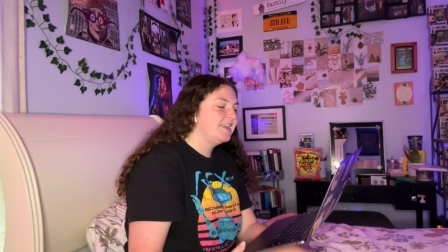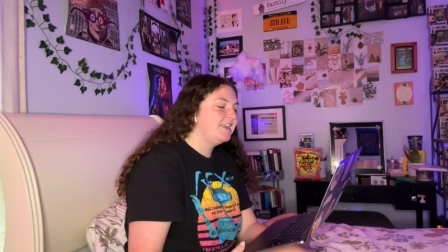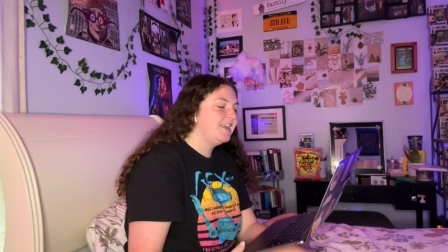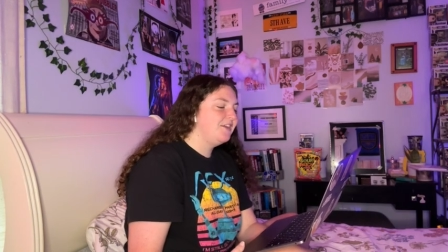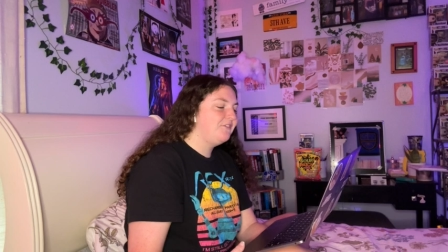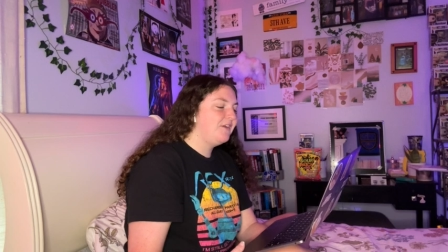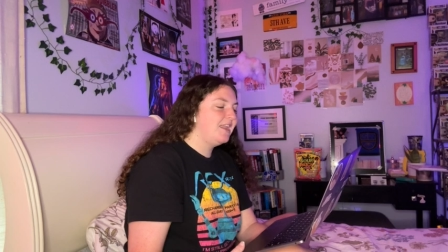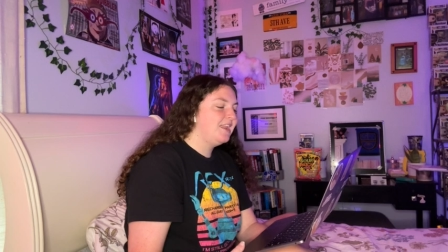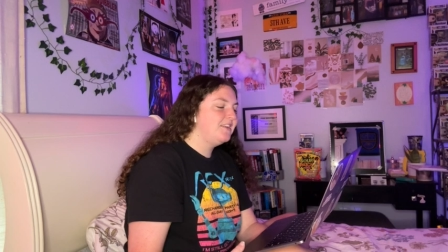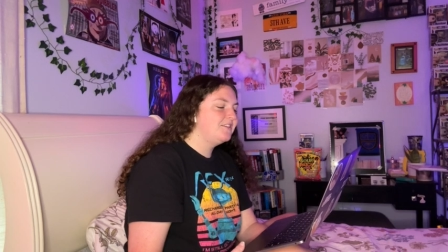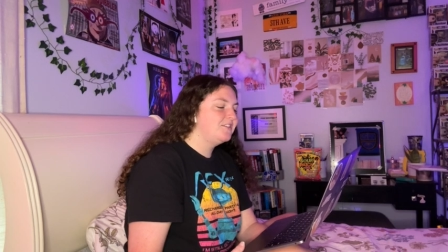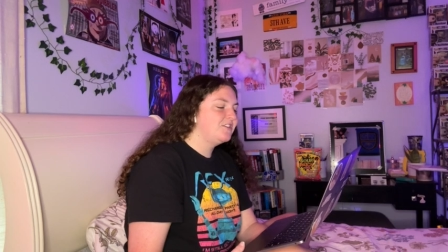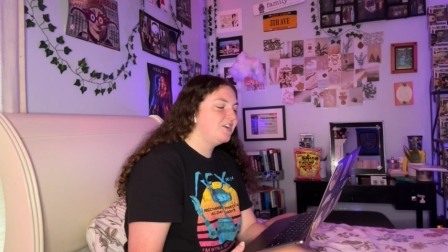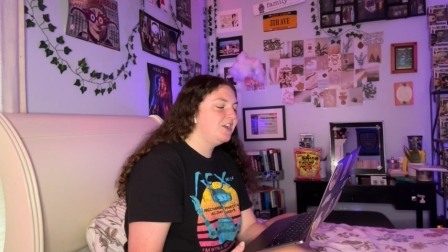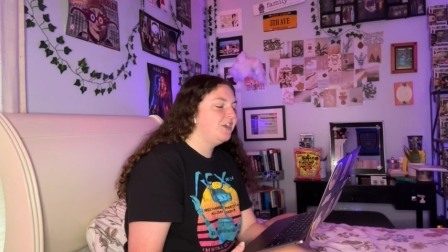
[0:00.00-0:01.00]
Get ready to
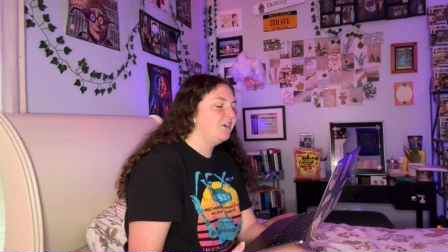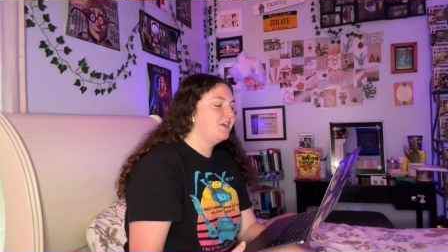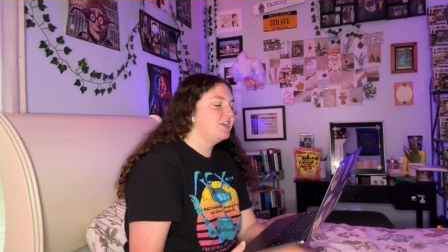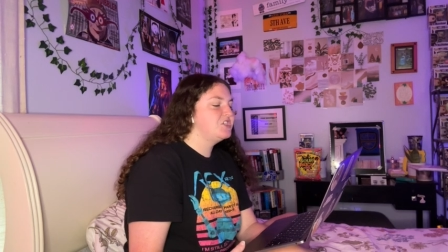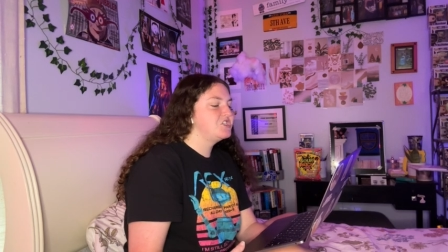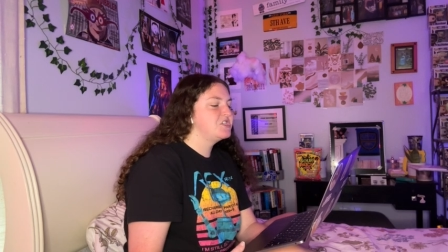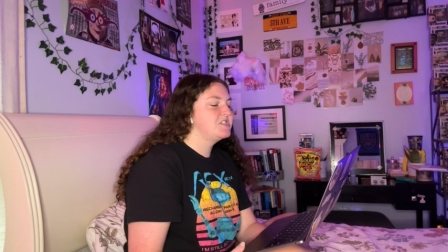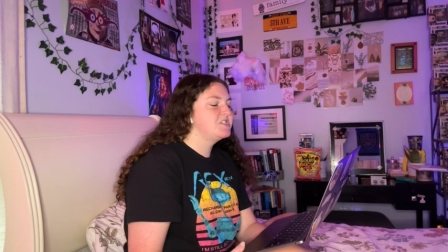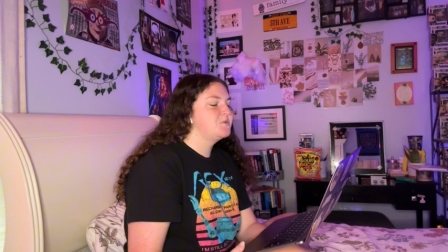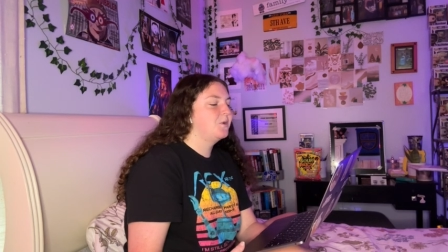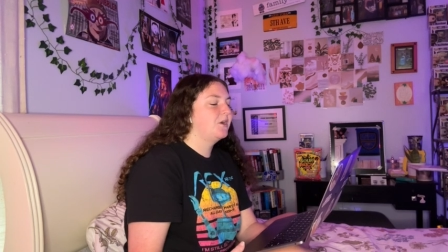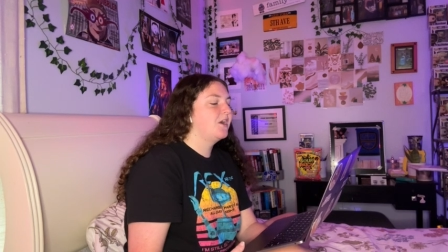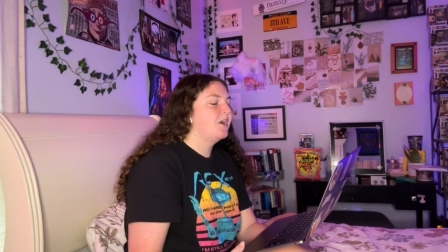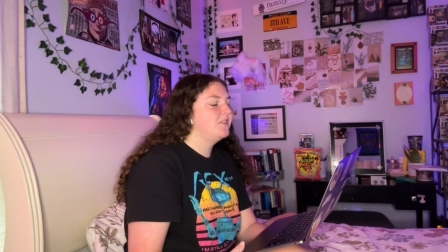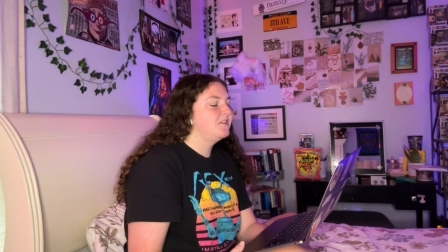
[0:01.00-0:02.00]
start your engines.
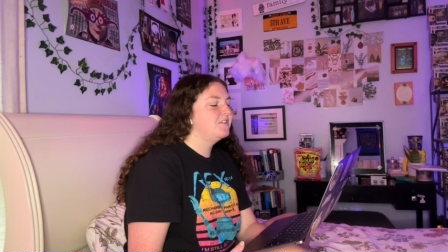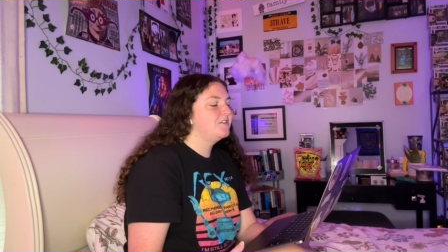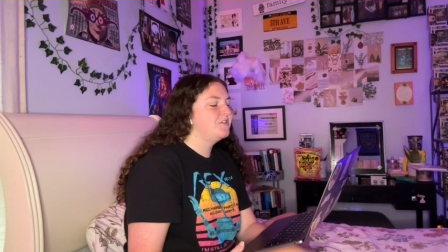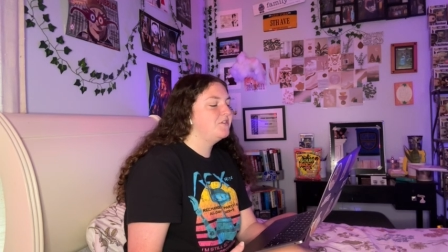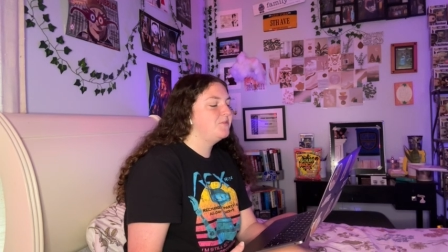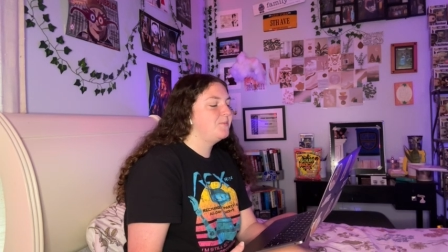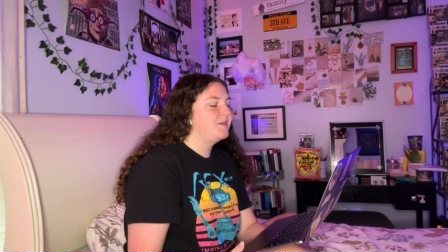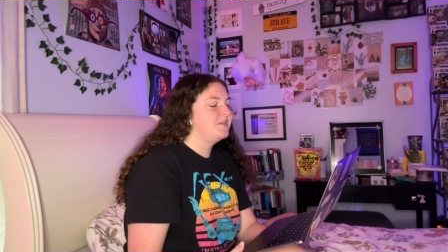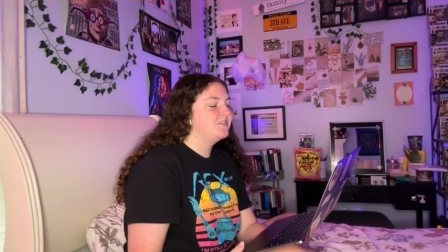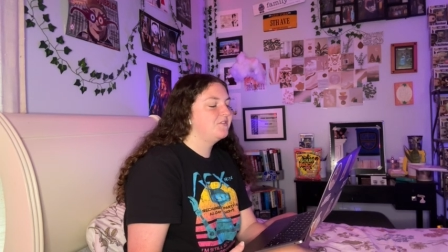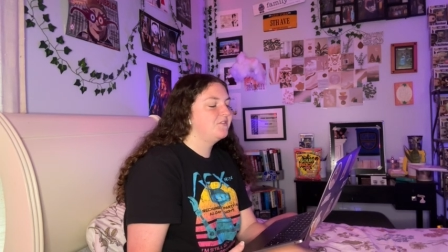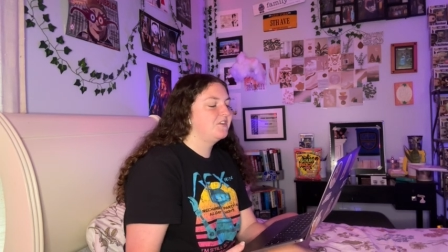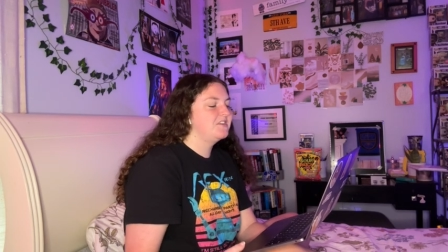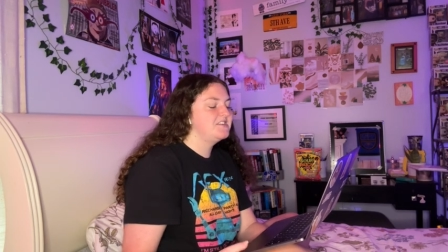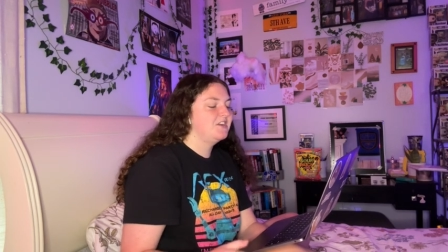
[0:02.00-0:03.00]
Work on this new space in
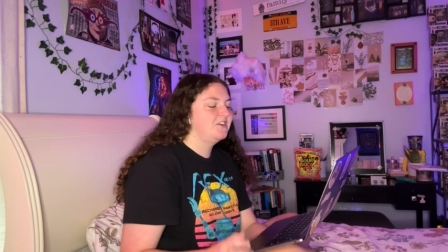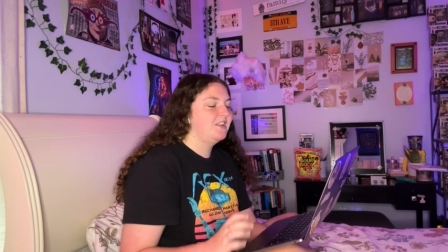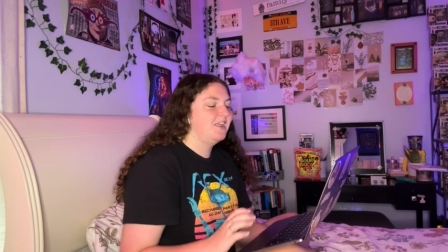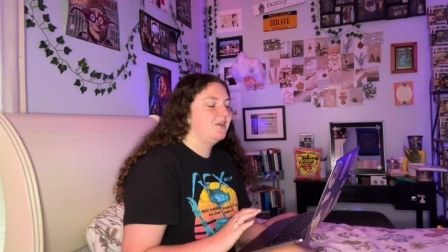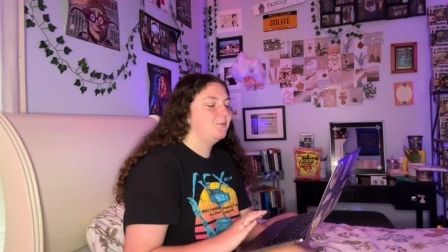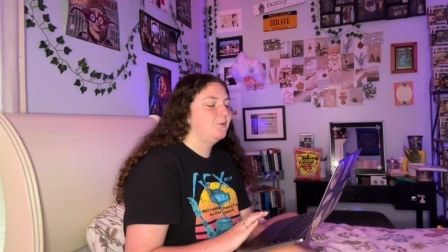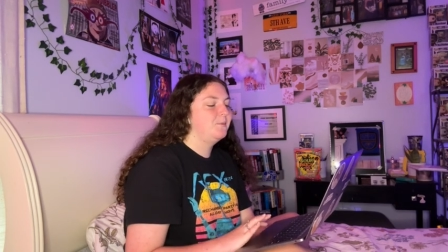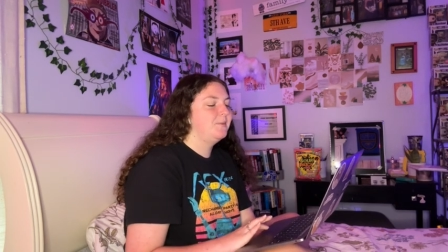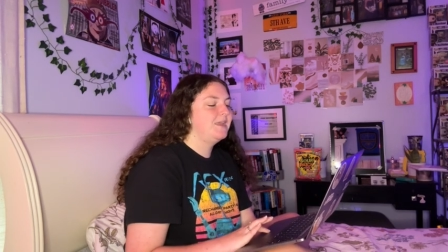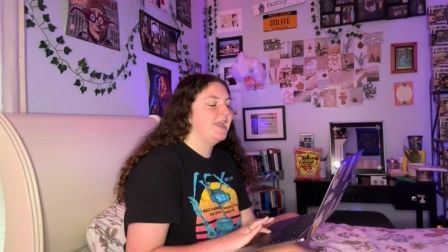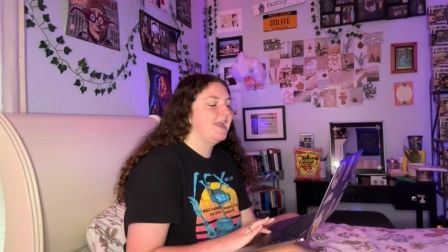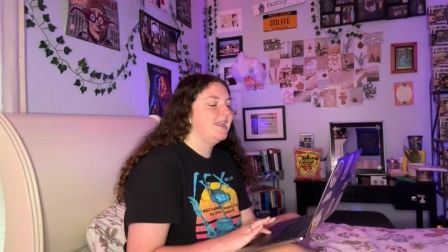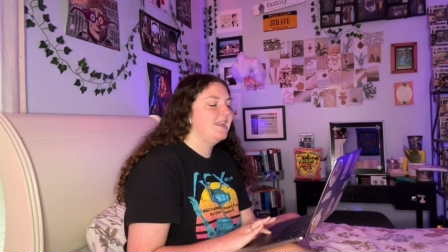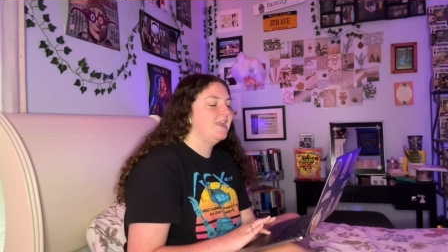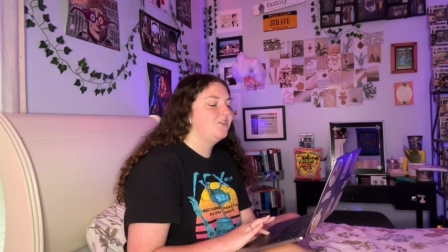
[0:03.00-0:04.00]
Frontierland will
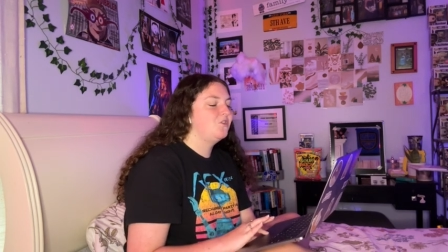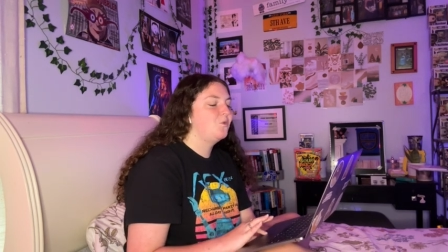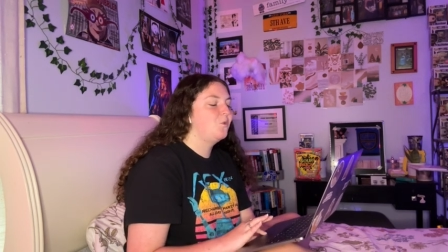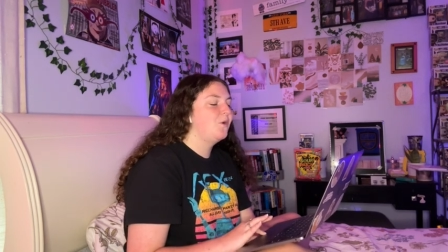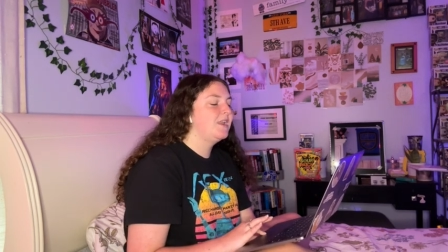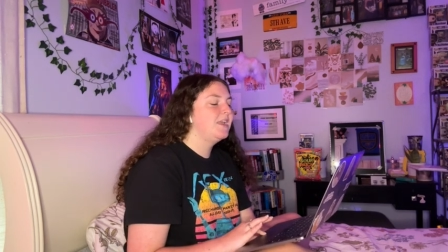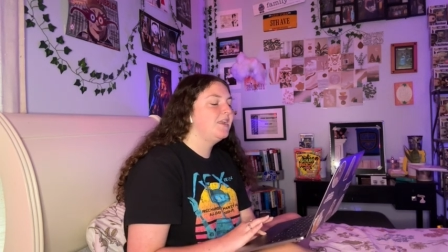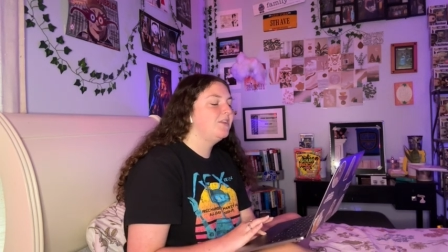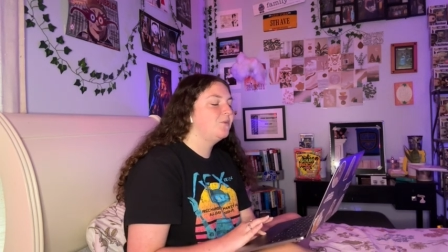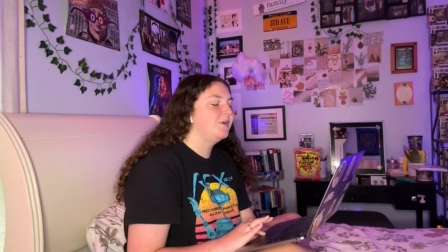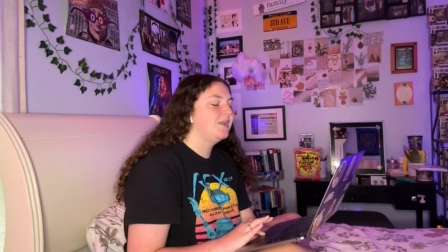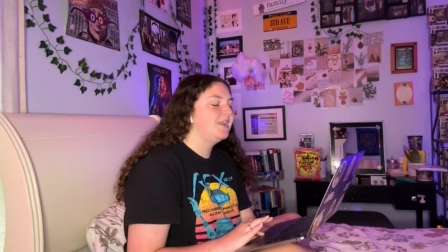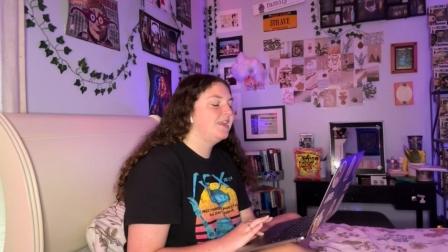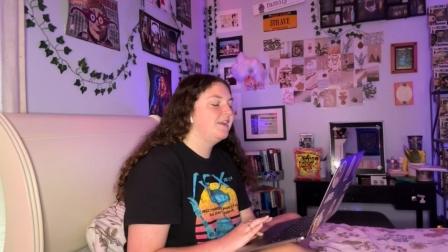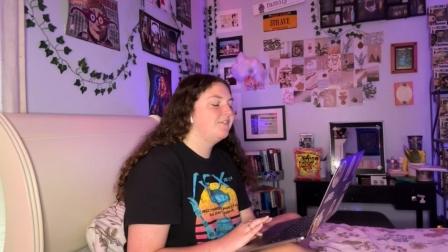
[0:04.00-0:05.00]
begin in
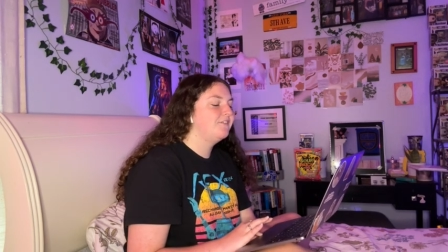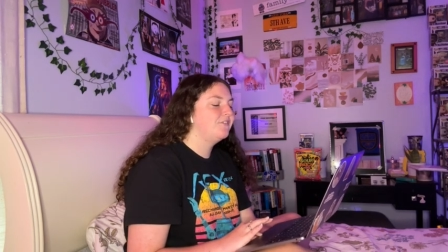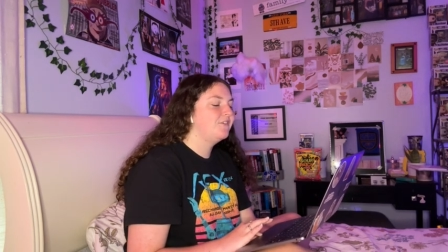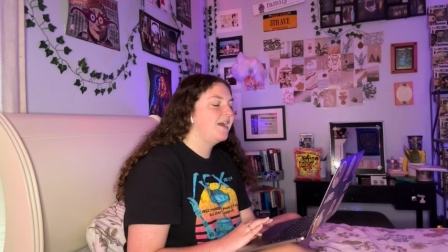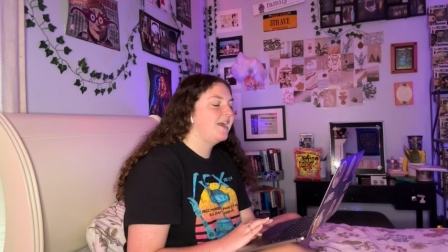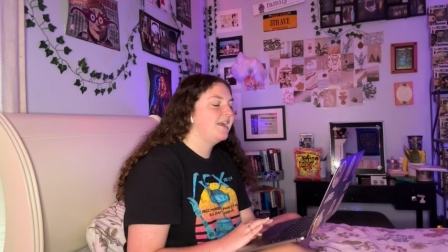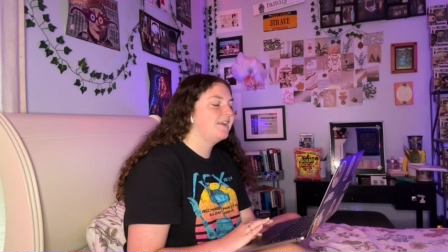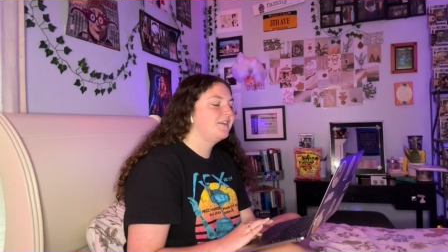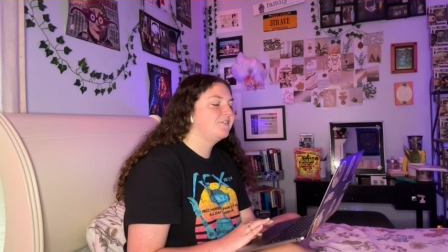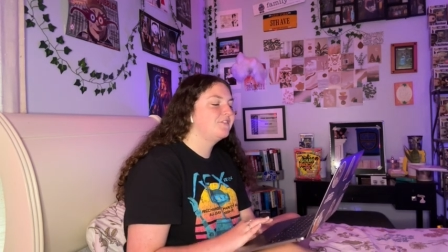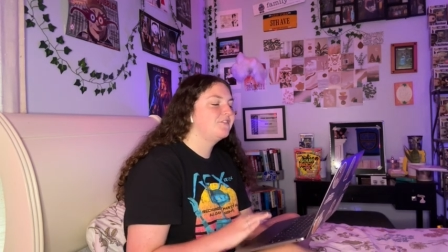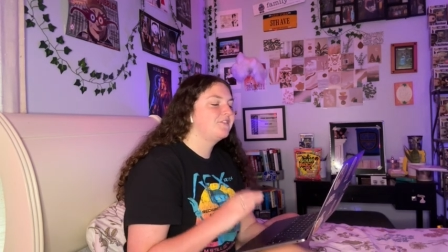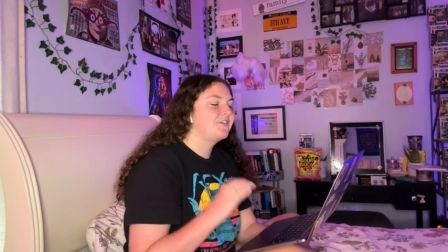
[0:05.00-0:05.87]
2025.